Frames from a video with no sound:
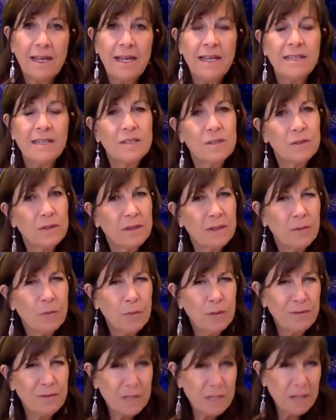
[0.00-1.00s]
And
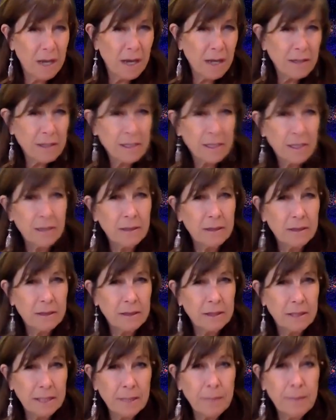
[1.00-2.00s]
we've talked a
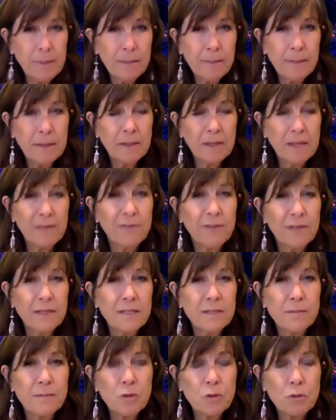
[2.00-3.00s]
little bit about that
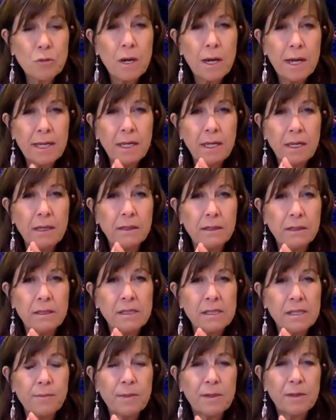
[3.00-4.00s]
victim triangle in
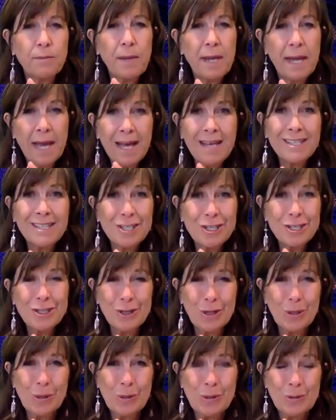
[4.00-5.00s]
some of the past
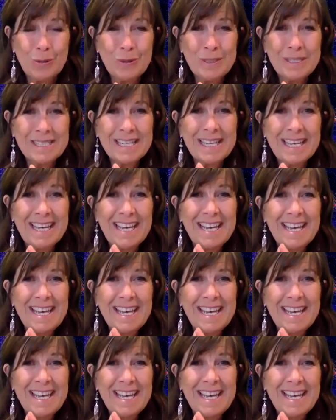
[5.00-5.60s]
shows,